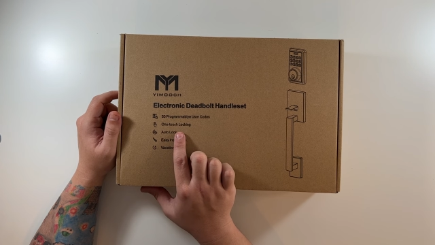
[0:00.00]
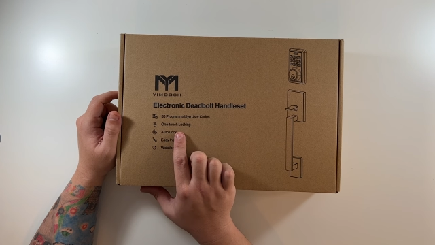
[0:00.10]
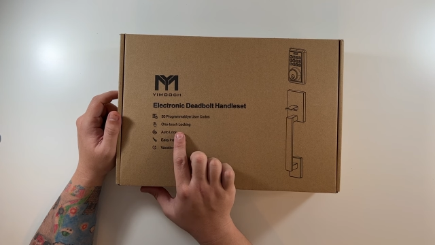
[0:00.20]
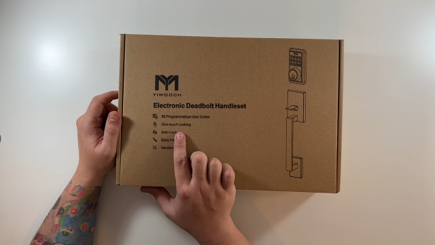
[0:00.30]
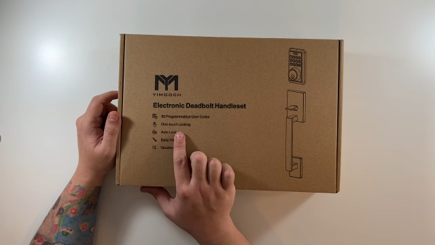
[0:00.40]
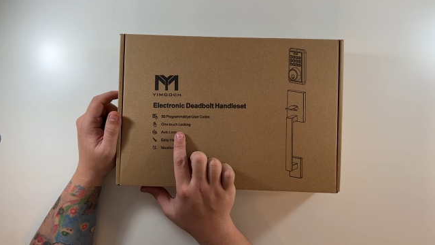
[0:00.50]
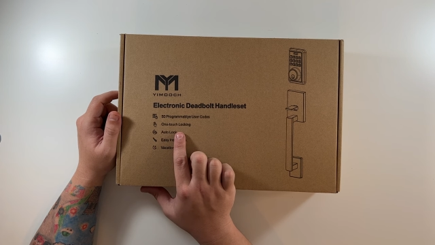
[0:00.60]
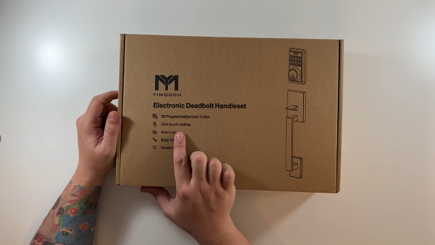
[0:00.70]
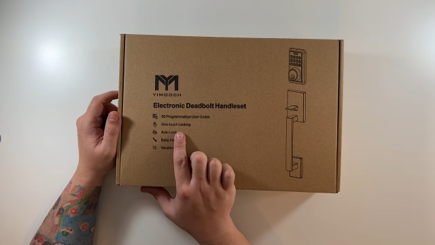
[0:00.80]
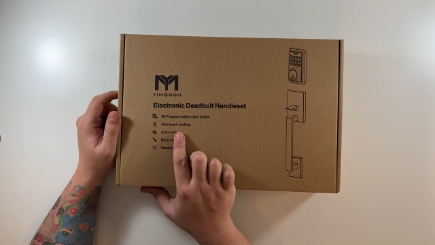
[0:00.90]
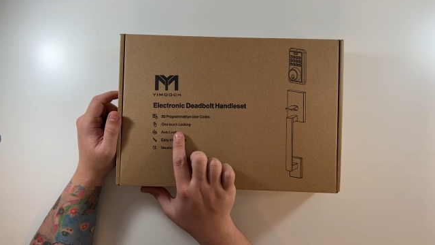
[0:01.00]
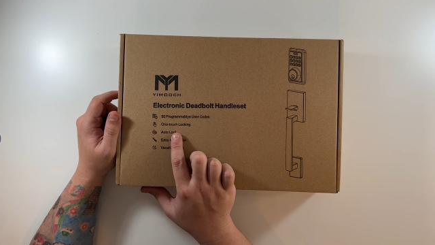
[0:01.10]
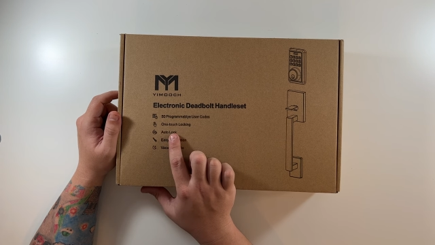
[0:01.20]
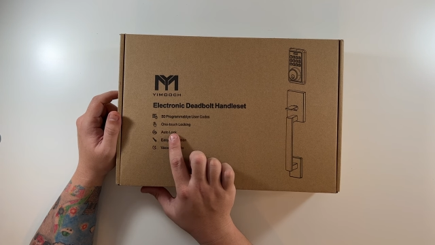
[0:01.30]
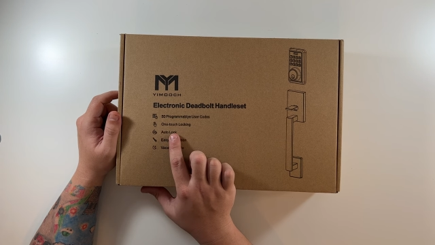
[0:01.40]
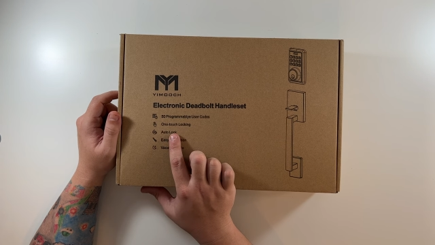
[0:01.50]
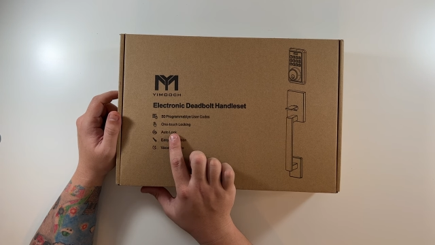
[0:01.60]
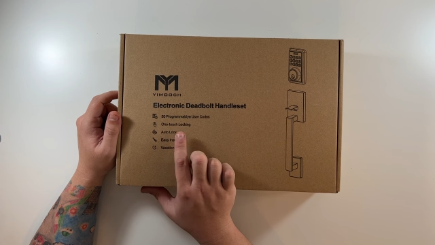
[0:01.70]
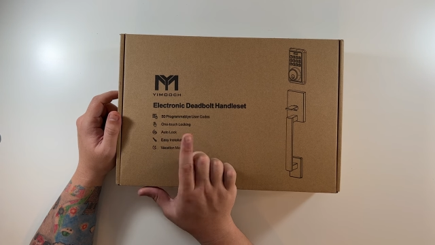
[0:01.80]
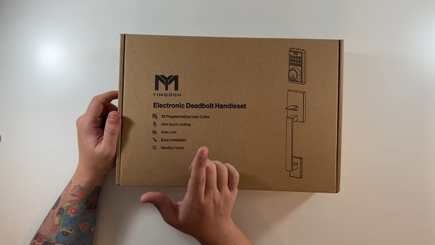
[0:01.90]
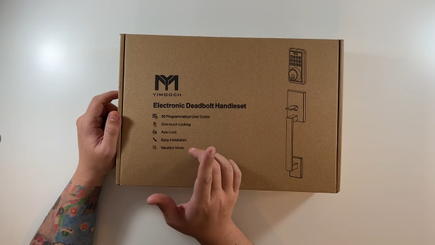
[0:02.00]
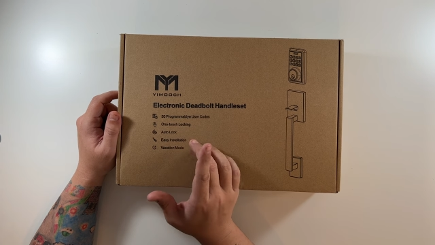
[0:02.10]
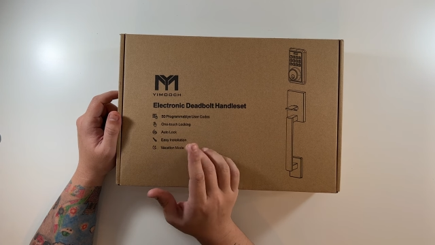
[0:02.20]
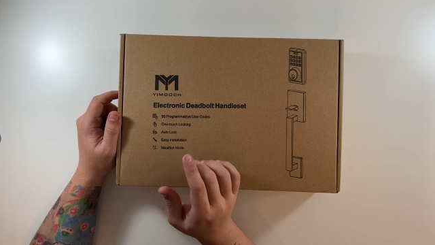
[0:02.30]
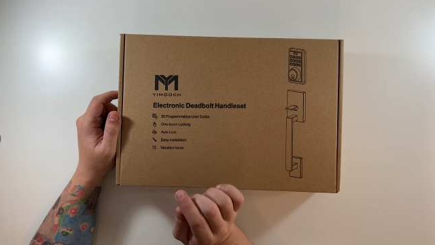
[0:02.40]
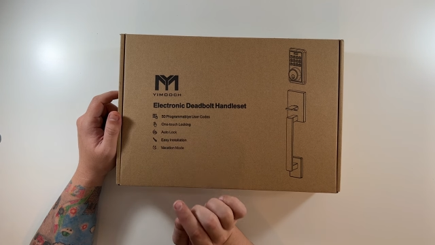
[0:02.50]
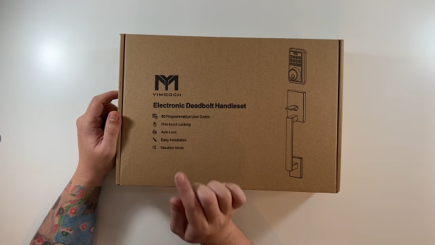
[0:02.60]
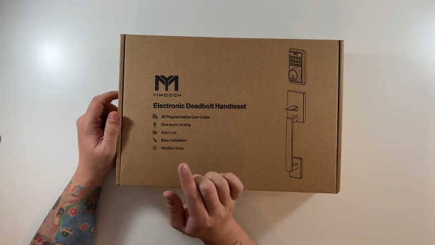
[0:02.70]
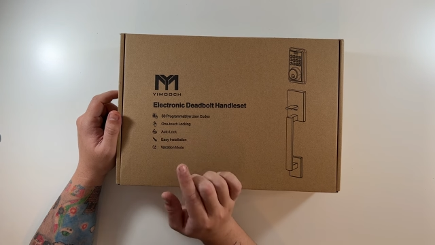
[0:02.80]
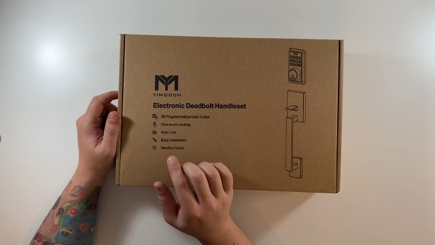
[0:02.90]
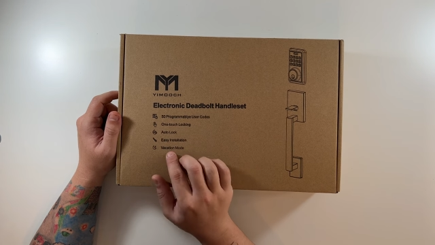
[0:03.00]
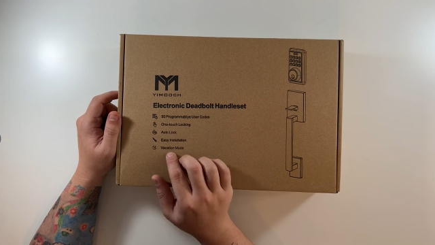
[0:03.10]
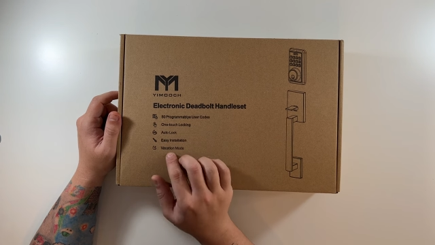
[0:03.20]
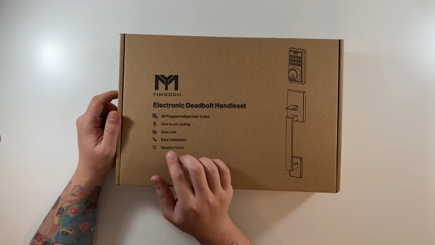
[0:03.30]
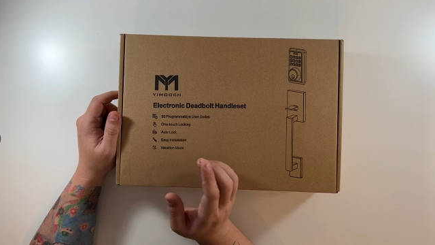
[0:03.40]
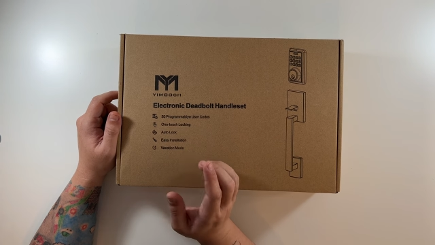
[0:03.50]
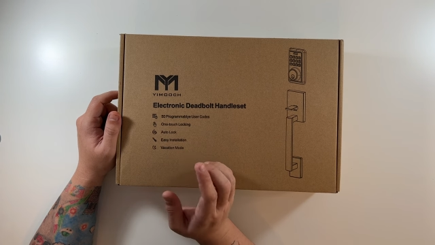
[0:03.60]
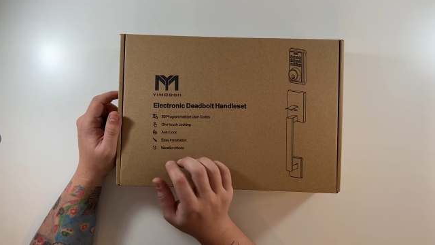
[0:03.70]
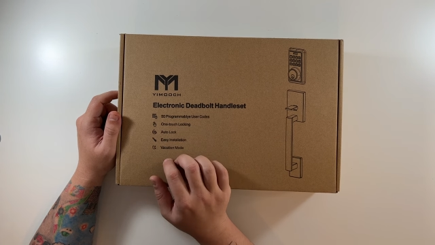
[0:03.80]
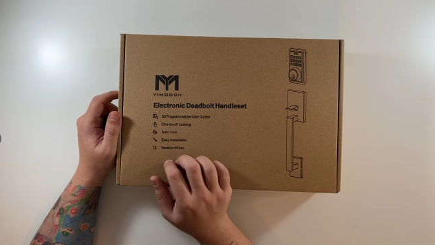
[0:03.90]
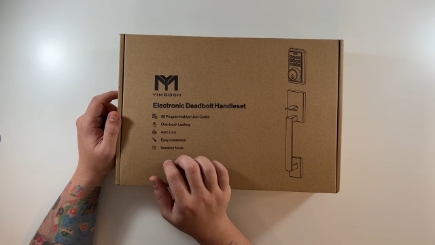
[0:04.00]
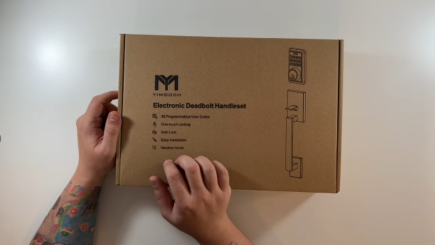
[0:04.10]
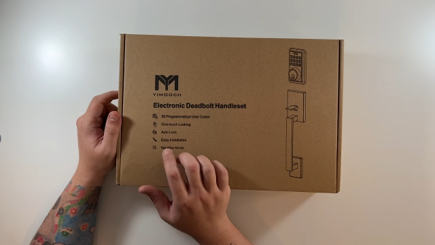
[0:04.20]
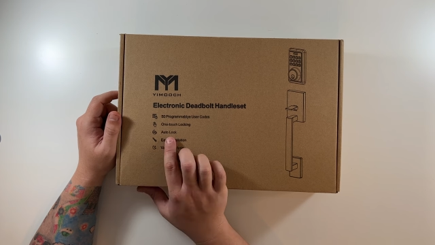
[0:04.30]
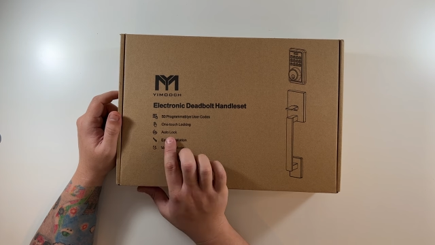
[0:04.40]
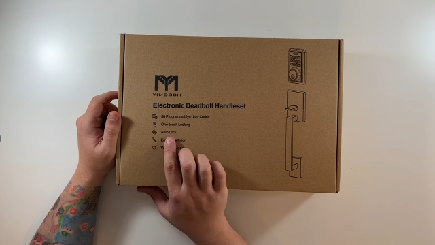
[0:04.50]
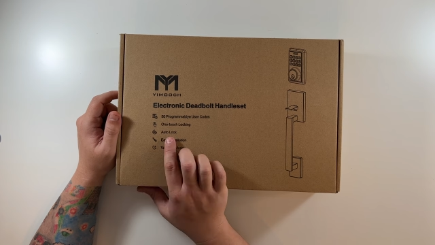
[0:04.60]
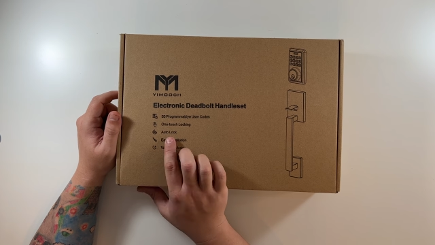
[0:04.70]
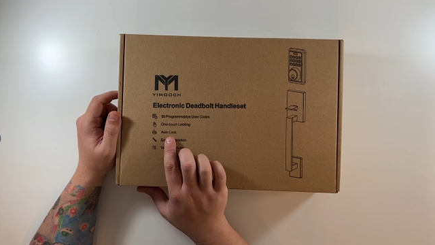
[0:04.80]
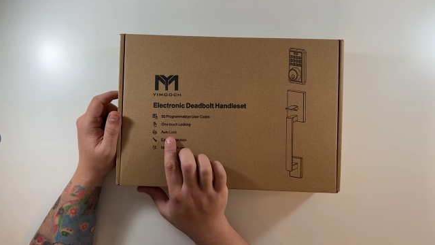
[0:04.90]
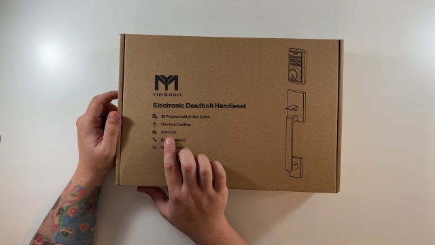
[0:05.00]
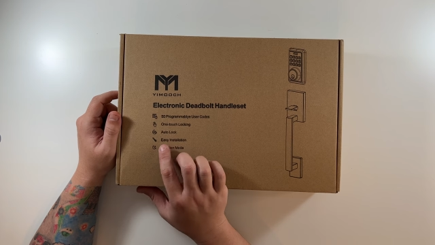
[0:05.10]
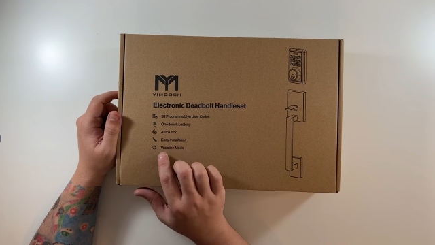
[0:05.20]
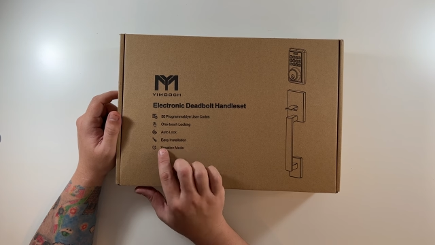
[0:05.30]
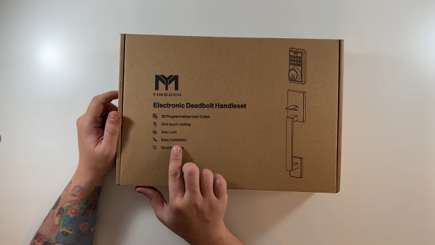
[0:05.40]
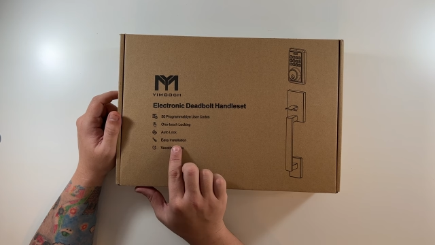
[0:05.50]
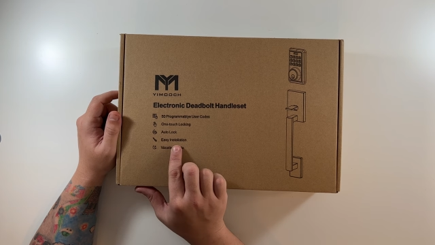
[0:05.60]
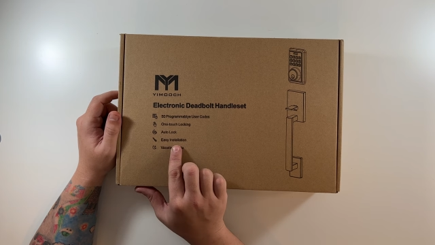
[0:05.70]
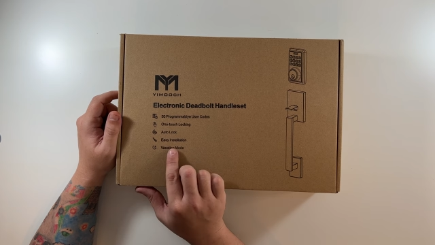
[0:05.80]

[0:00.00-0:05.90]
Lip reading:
Nobody's mouth can be seen.